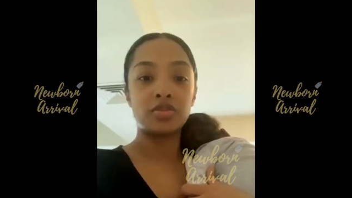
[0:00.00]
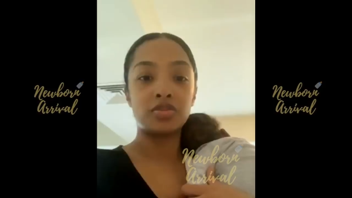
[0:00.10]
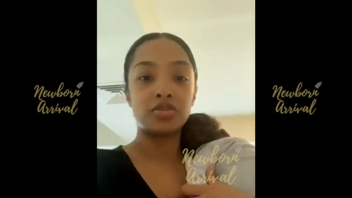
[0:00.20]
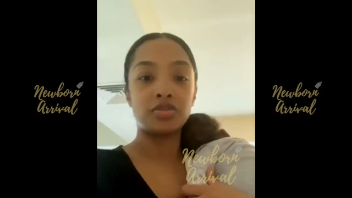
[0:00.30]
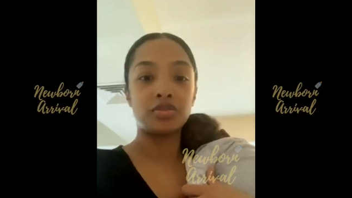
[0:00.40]

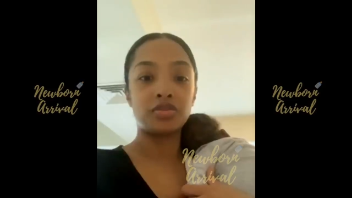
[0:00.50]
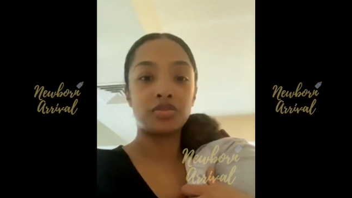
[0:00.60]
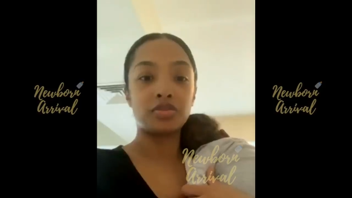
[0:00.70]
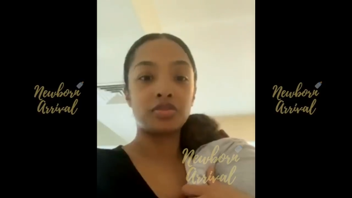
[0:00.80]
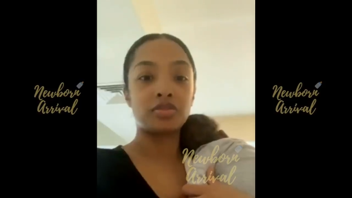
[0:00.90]

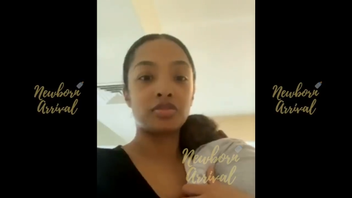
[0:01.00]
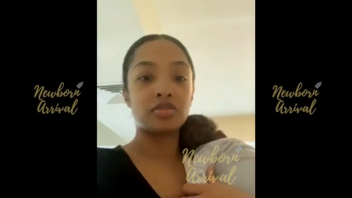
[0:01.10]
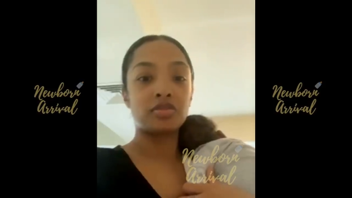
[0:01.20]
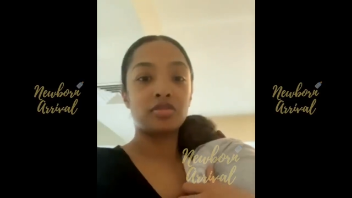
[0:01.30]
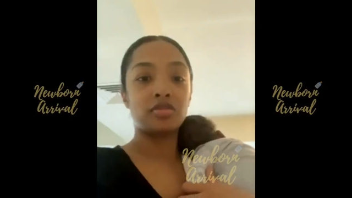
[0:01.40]

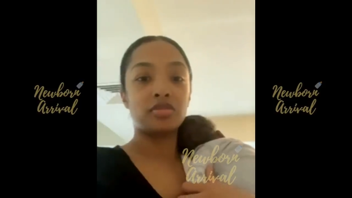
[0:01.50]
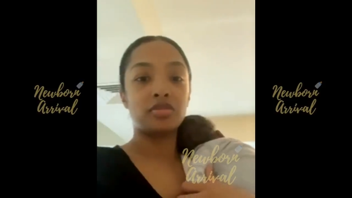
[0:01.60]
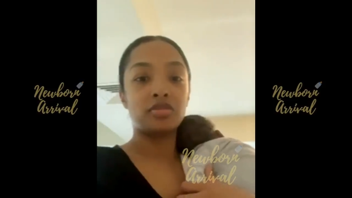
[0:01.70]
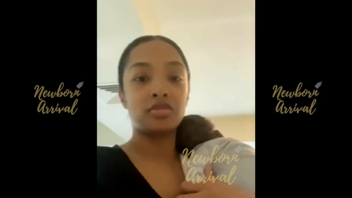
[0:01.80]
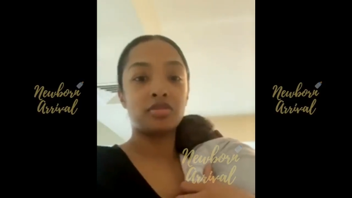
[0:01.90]

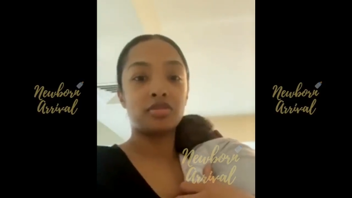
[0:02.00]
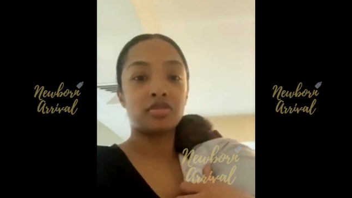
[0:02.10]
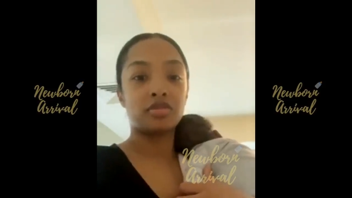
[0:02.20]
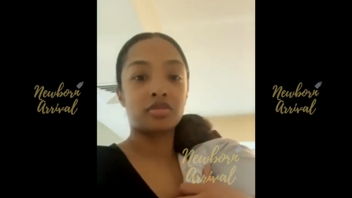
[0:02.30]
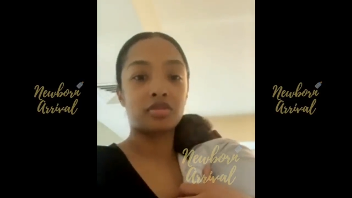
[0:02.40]

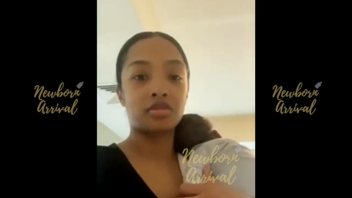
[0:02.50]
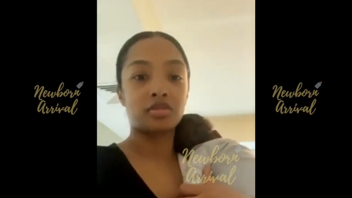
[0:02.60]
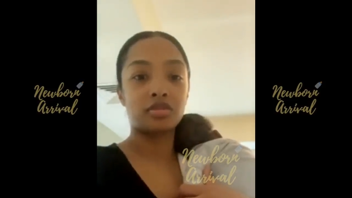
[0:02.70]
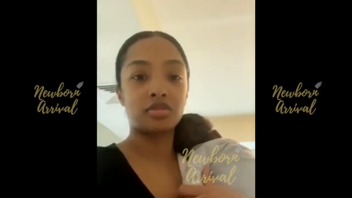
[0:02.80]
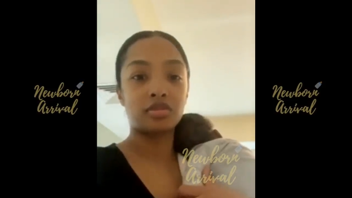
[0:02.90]

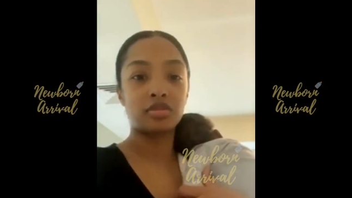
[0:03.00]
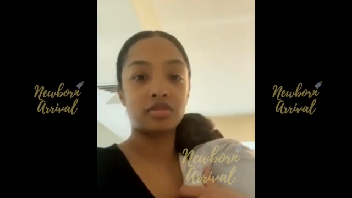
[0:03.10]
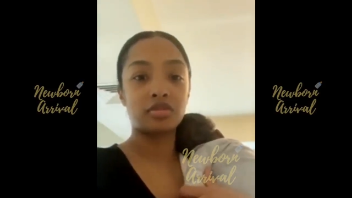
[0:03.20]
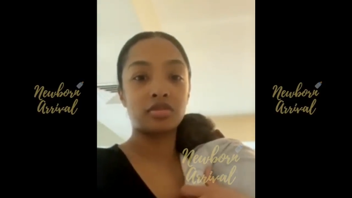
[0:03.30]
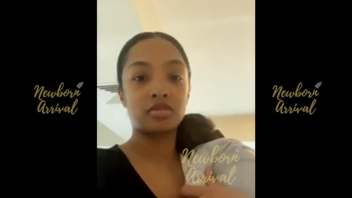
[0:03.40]

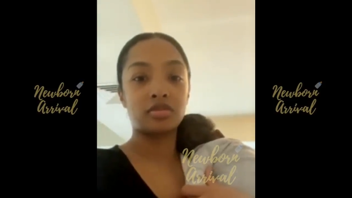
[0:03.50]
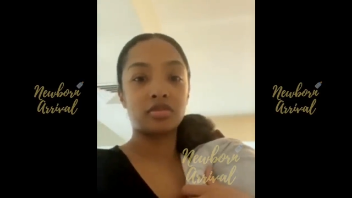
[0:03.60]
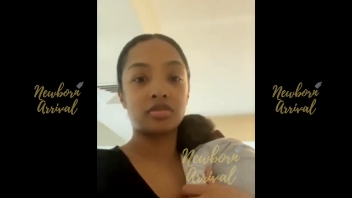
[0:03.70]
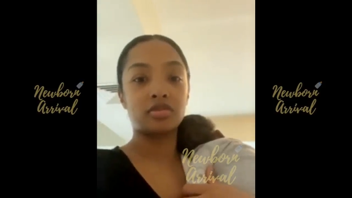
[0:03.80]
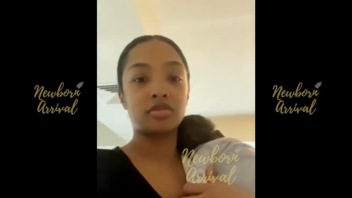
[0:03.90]

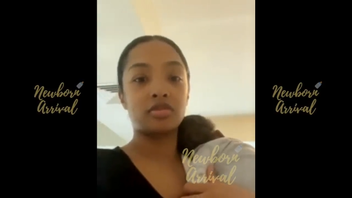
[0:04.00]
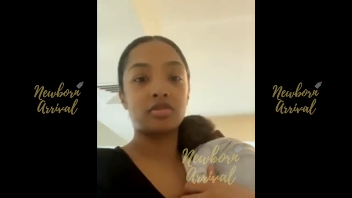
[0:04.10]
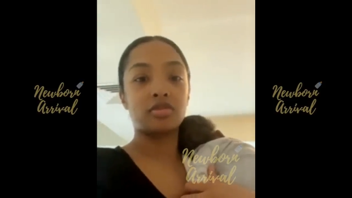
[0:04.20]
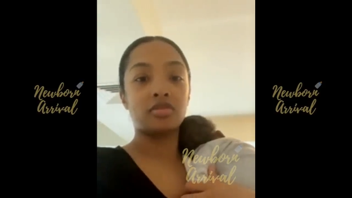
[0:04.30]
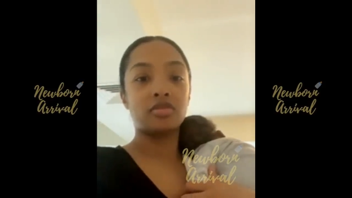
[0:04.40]

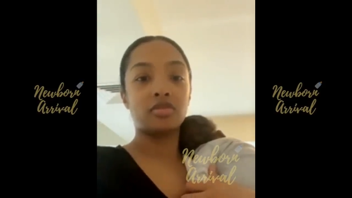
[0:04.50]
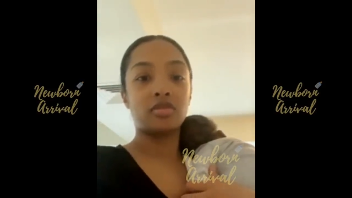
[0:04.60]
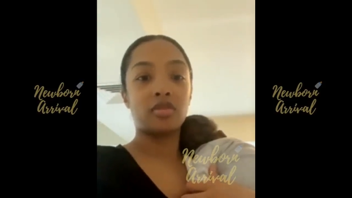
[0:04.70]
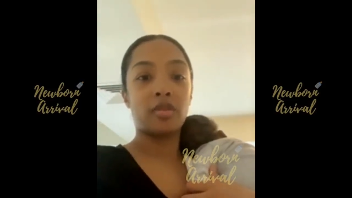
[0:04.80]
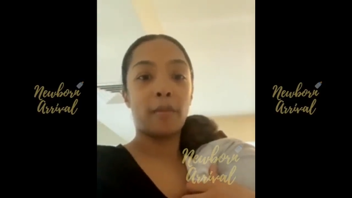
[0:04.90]

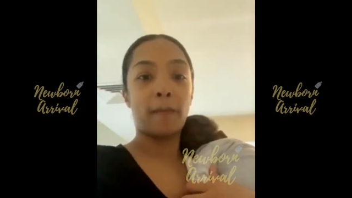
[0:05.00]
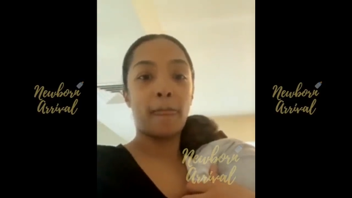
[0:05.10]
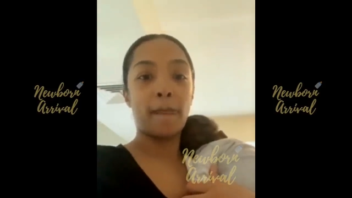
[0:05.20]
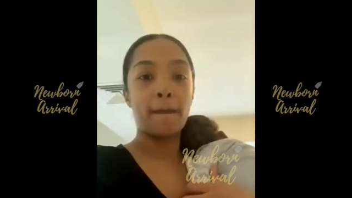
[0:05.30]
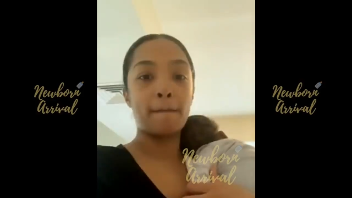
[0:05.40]

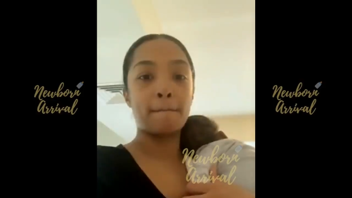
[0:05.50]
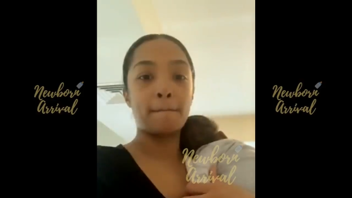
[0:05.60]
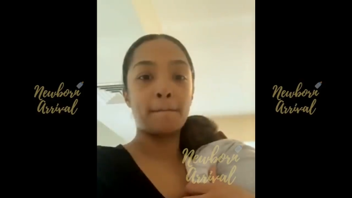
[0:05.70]
[no speech]